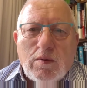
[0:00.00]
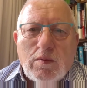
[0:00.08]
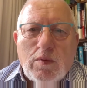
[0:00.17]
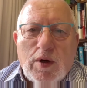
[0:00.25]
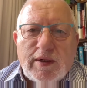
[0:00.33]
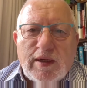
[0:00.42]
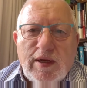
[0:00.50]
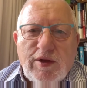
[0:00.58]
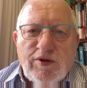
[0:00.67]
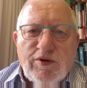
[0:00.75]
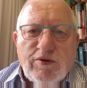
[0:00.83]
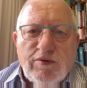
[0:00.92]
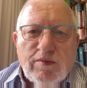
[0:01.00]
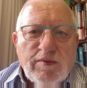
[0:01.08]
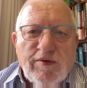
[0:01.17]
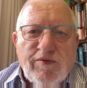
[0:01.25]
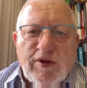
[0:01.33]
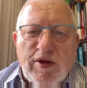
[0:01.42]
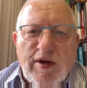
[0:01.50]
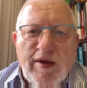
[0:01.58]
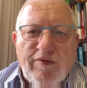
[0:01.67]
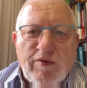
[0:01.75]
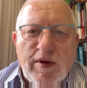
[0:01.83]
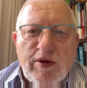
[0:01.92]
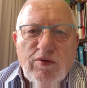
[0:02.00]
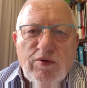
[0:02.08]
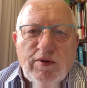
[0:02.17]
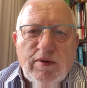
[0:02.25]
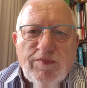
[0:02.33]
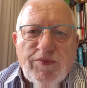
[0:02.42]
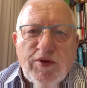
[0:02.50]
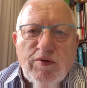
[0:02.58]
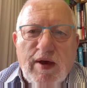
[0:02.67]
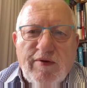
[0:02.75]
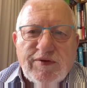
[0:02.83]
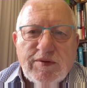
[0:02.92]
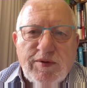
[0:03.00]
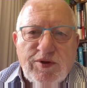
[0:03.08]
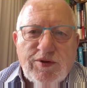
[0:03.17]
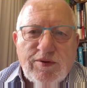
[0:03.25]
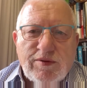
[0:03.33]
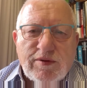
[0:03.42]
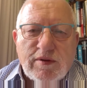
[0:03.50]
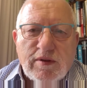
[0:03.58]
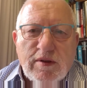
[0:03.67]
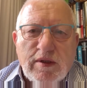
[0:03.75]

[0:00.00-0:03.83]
What can you do? If you don't have a record, you have some issues.